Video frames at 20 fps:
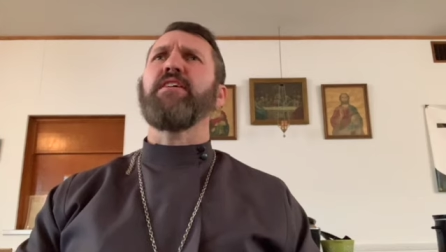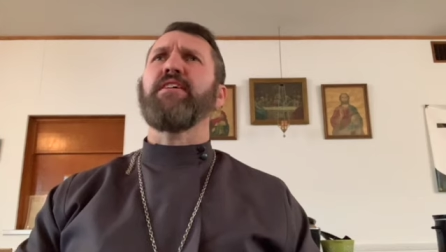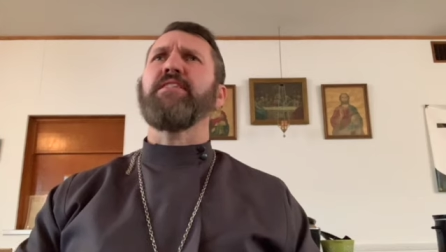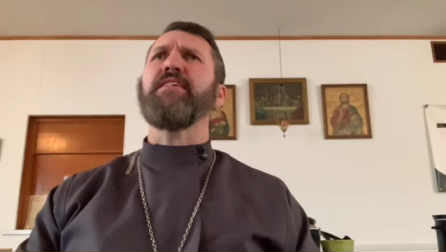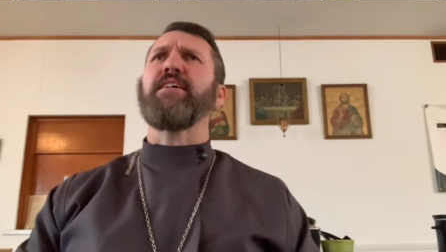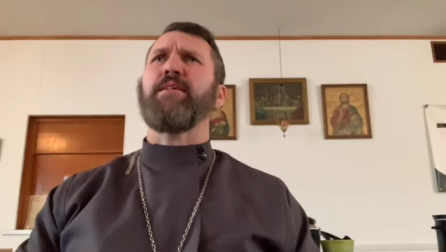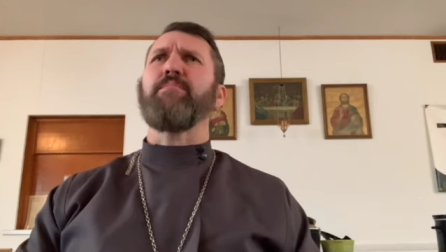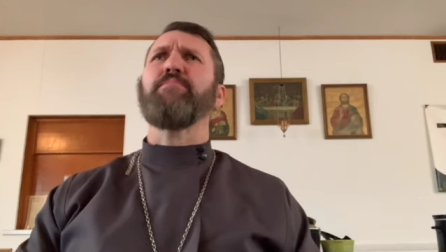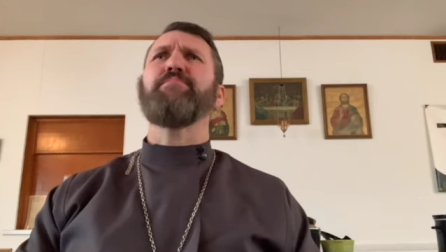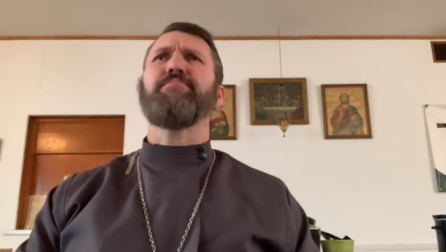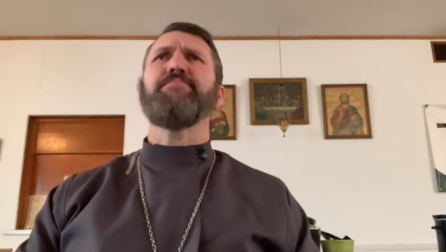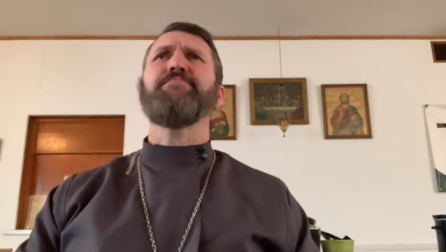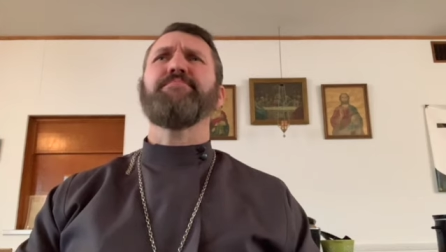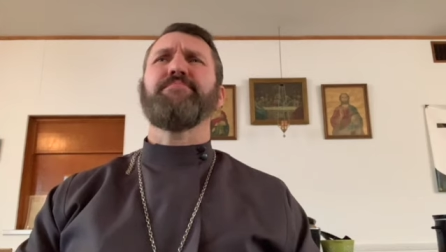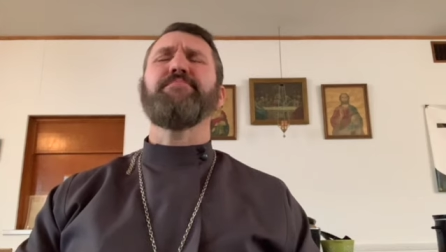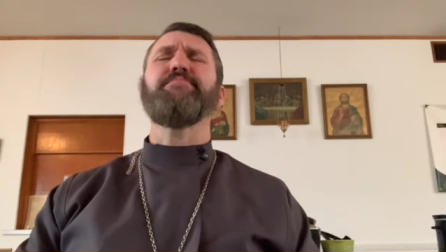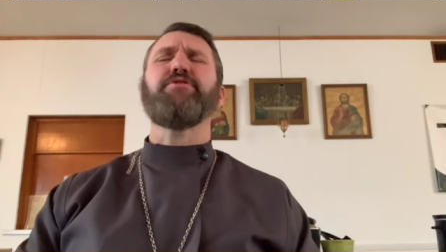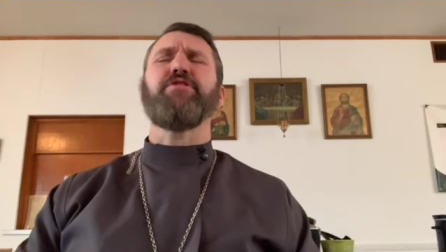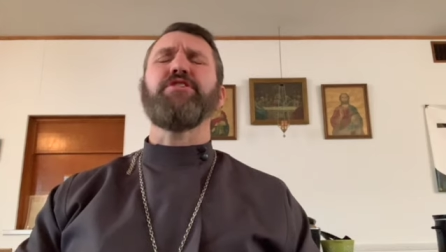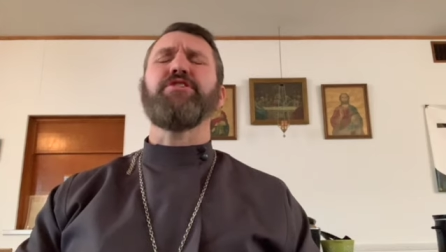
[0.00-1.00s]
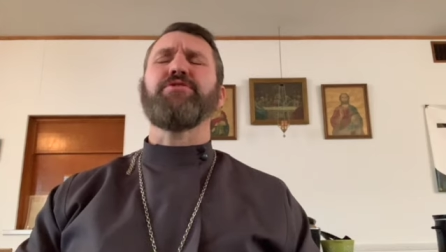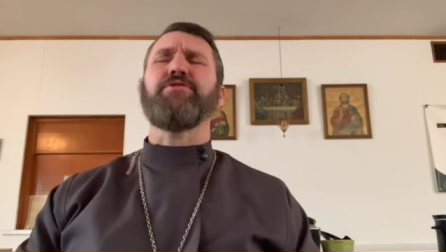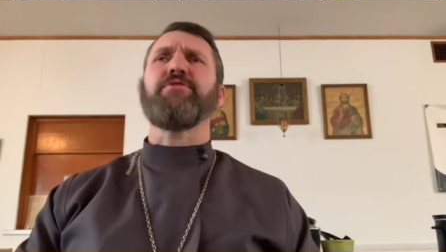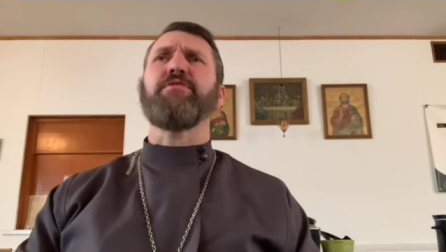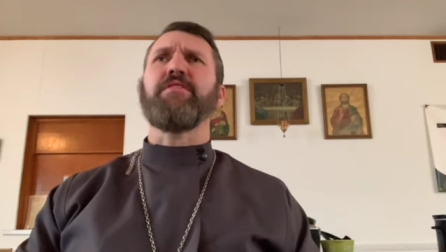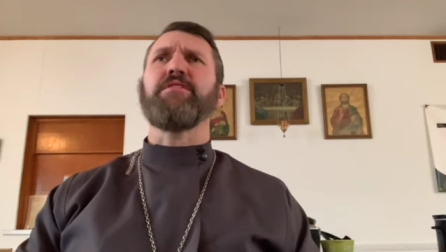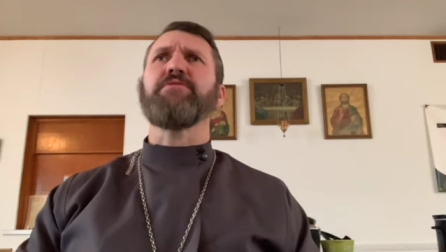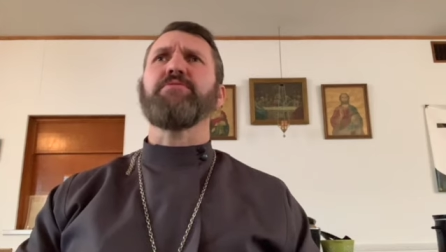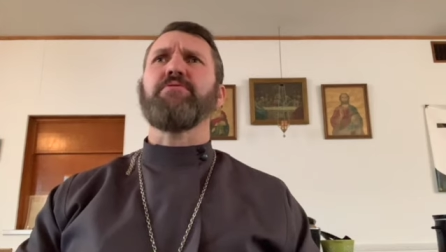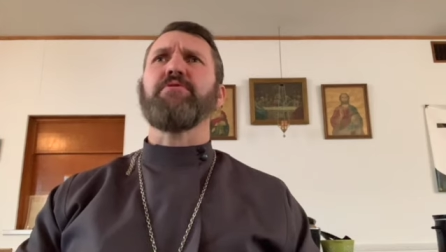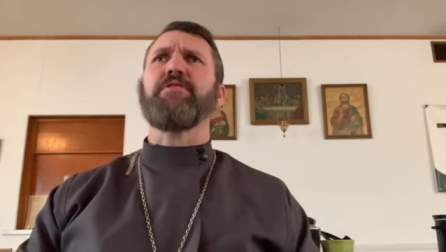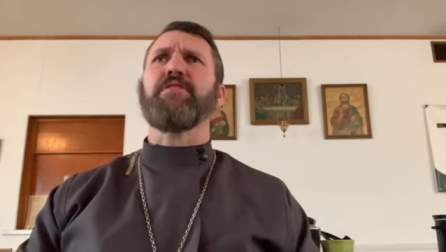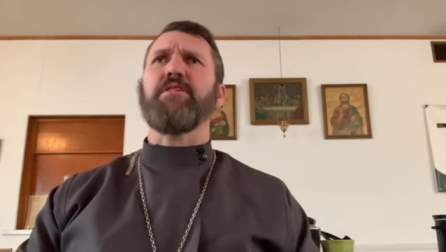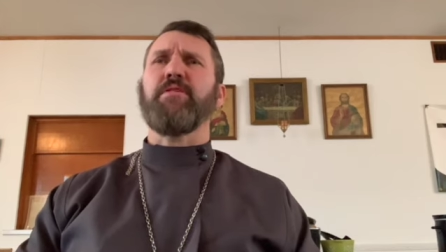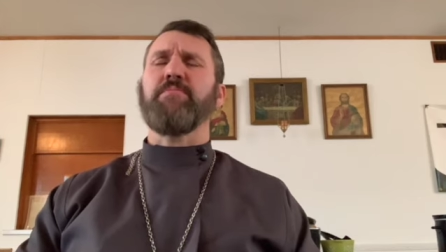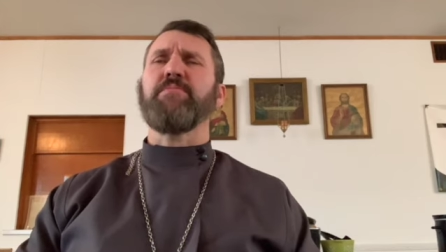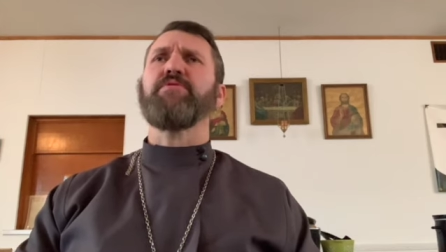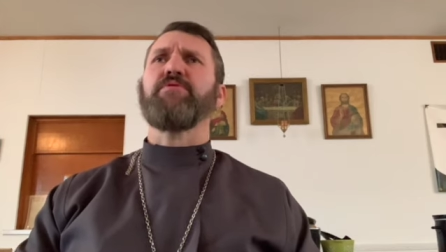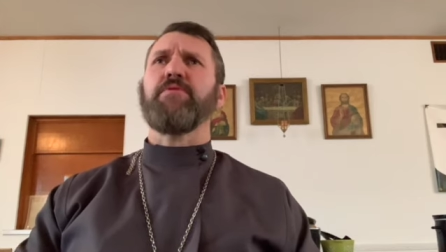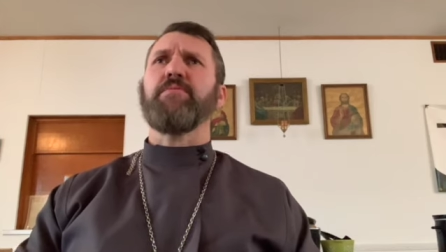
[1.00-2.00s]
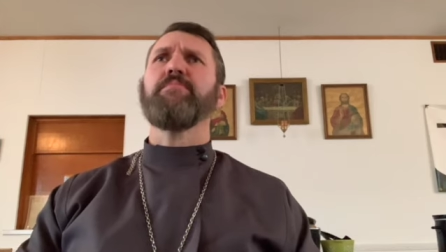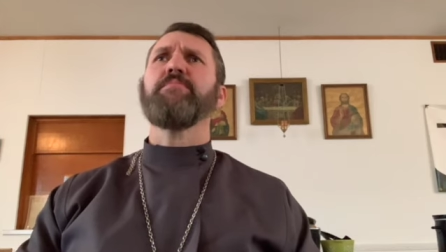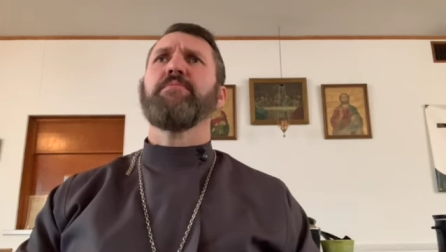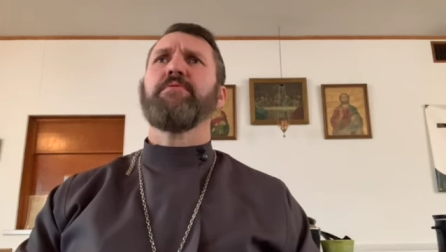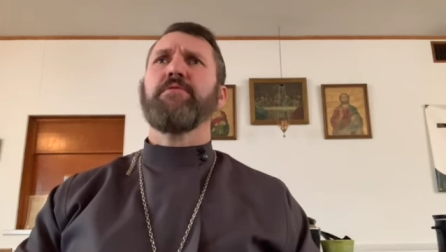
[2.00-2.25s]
I think I'm pretty sure that's where it comes from.